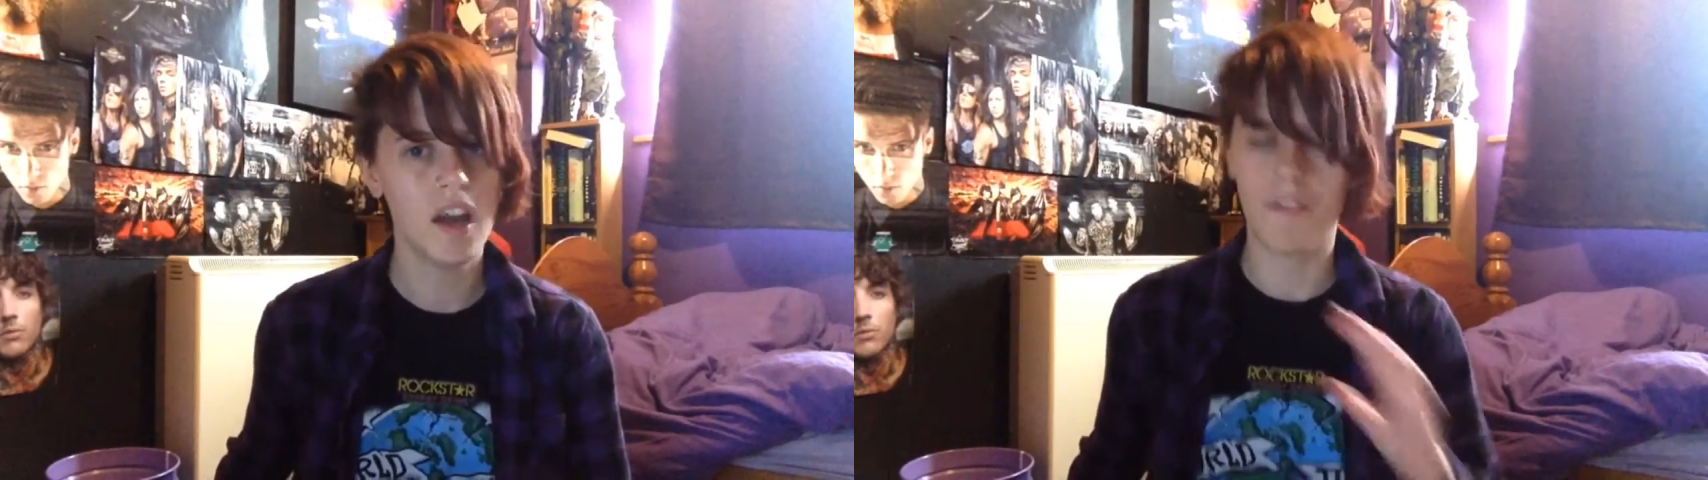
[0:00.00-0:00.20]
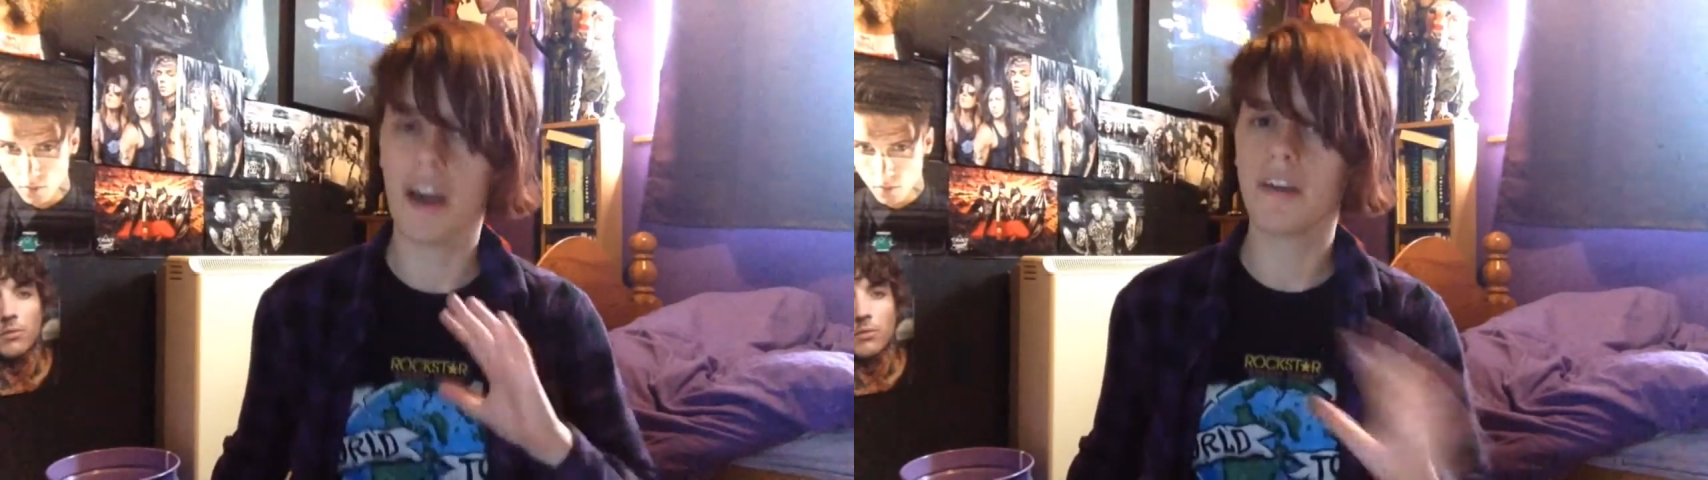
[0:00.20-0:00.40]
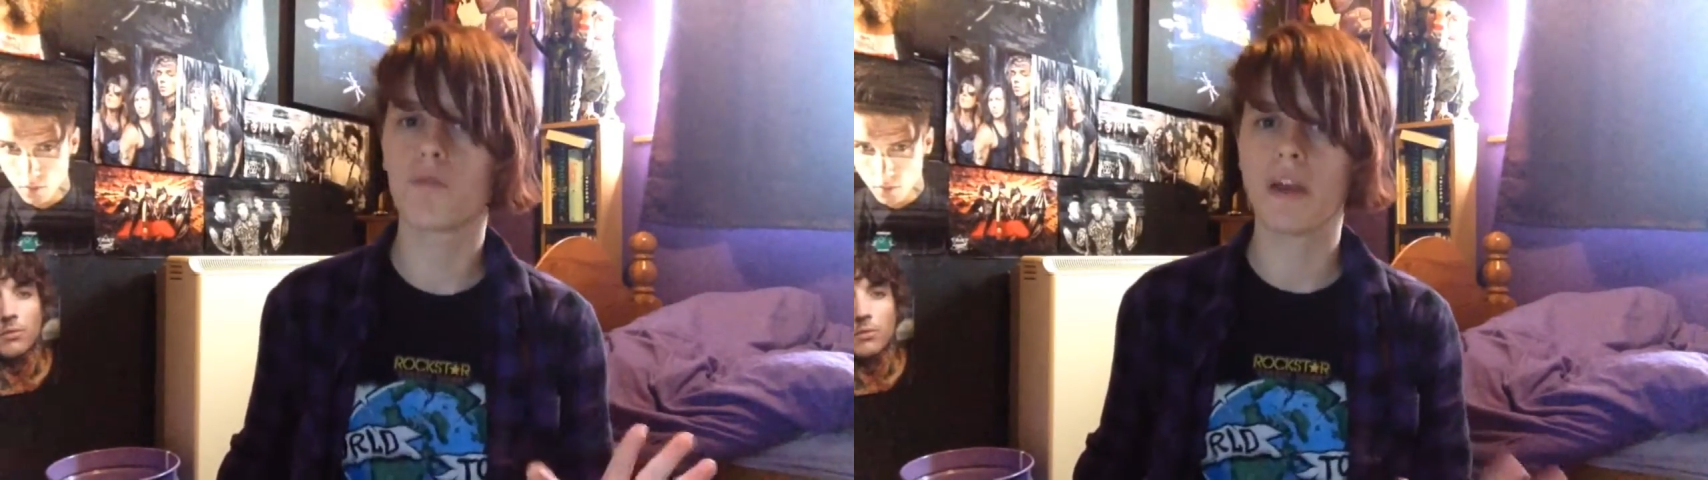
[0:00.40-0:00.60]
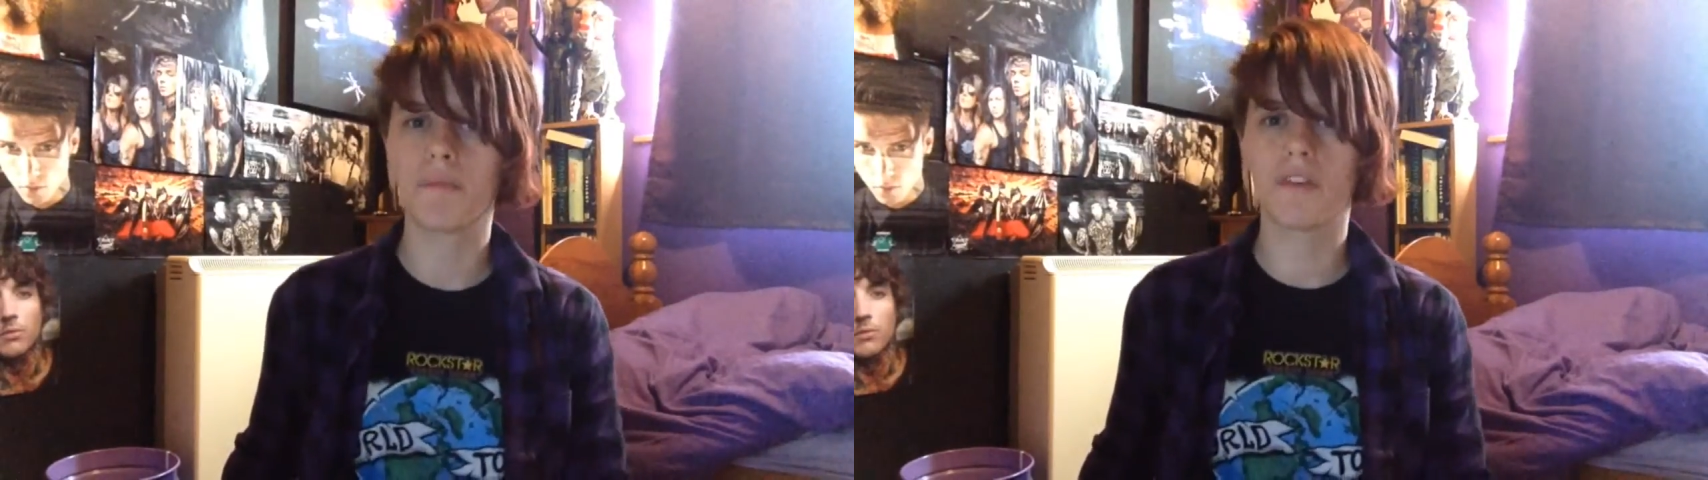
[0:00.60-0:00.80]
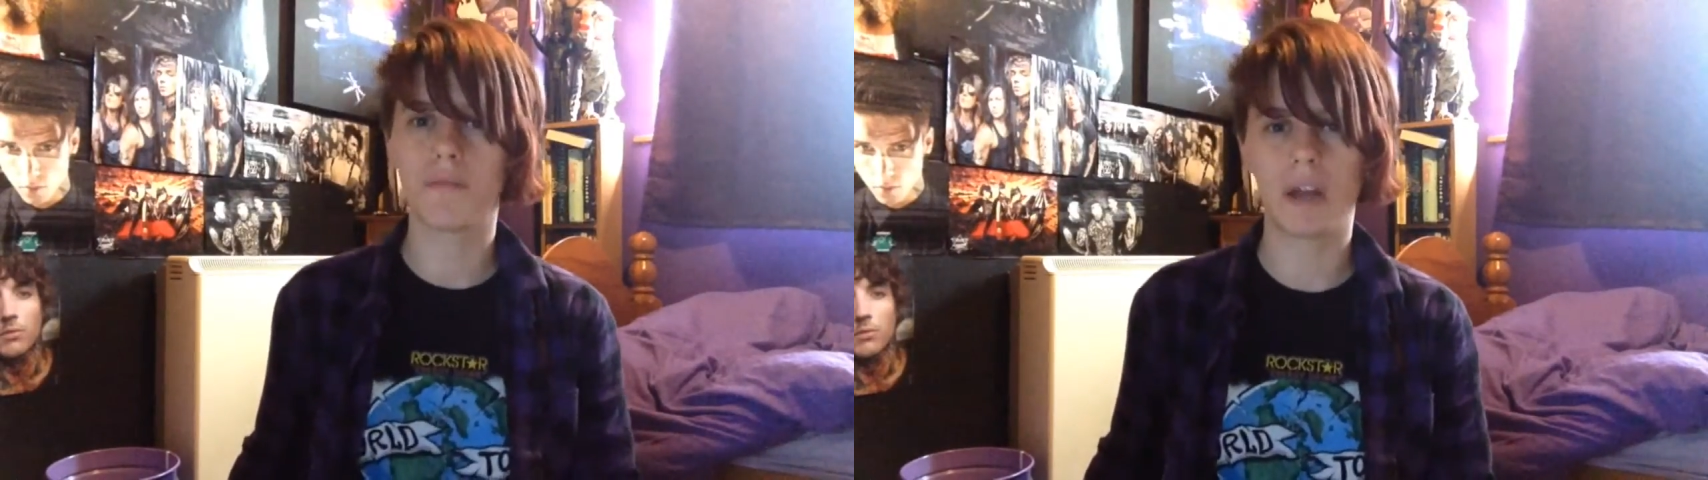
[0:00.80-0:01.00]
I've had
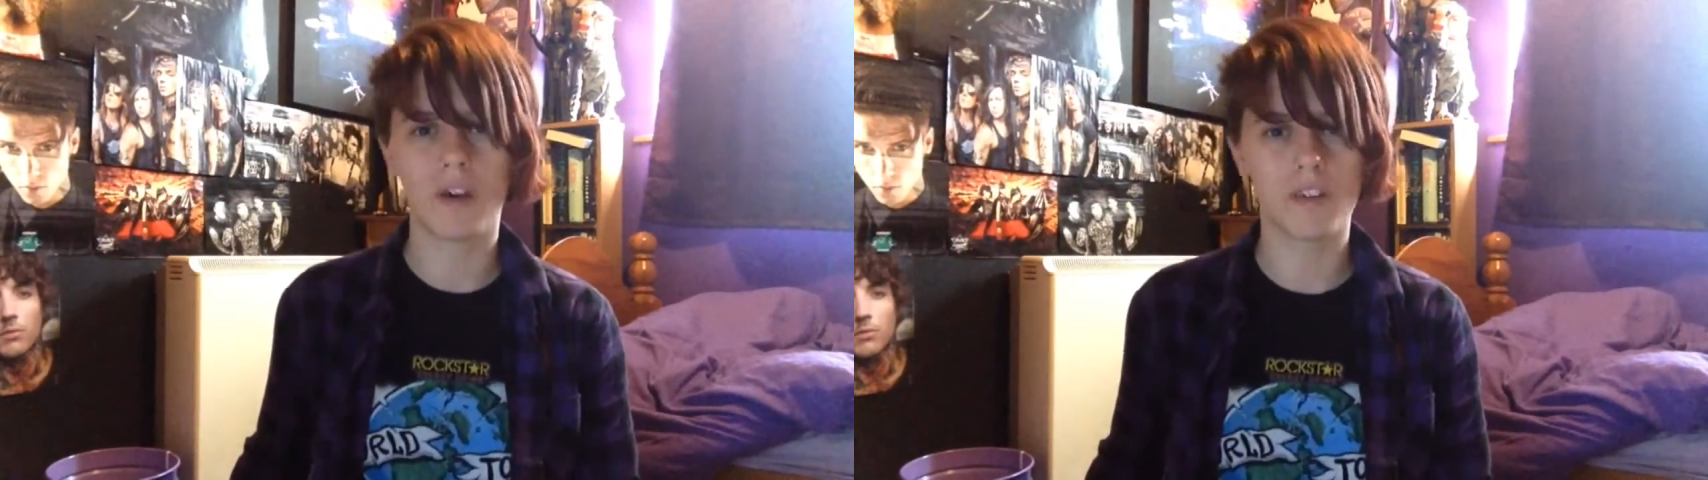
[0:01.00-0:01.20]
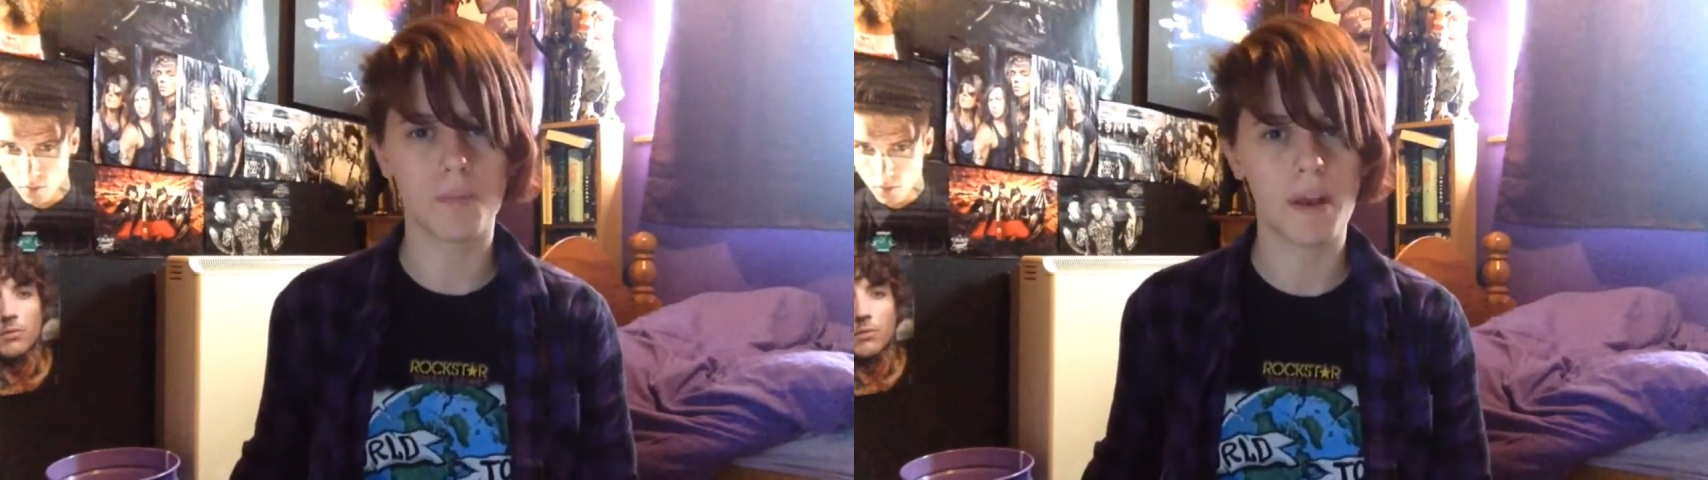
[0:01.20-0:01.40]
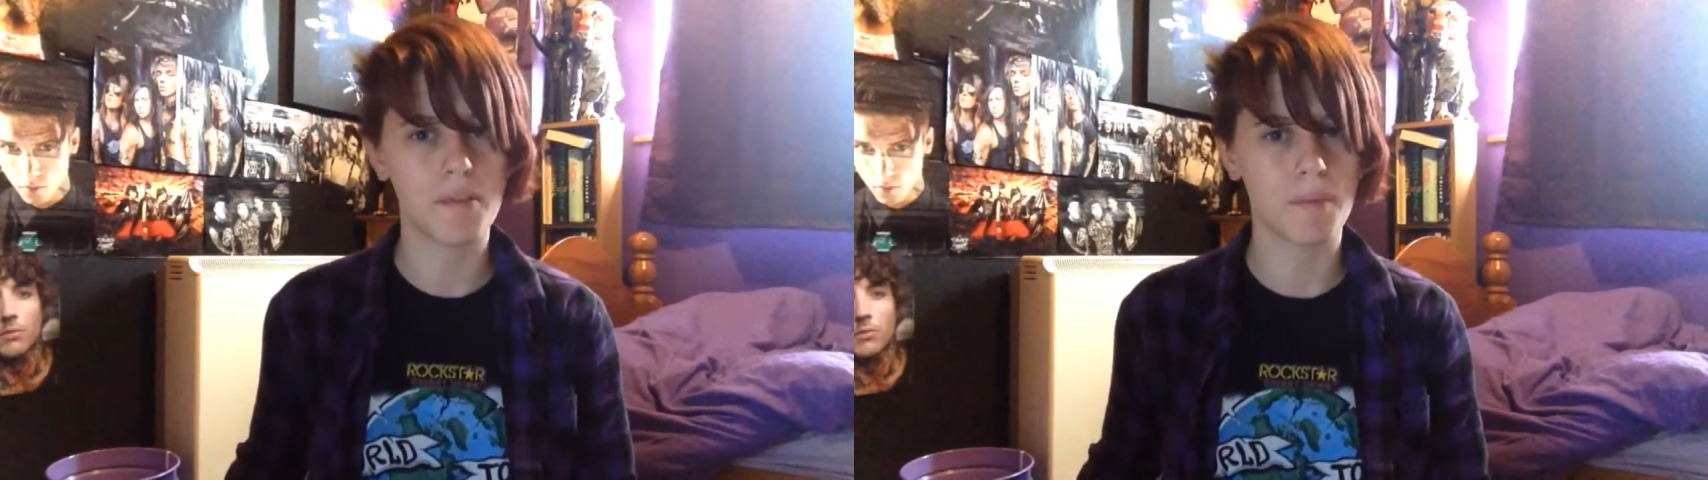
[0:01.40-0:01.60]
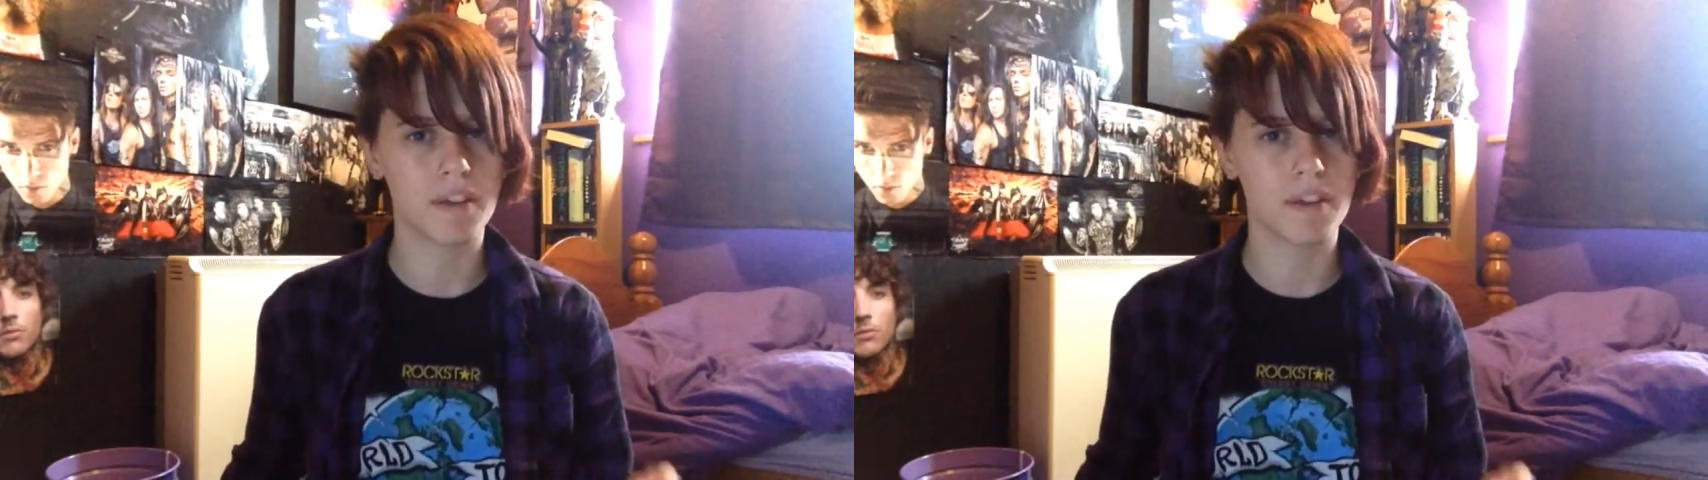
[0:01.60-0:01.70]
rips in my cosplays.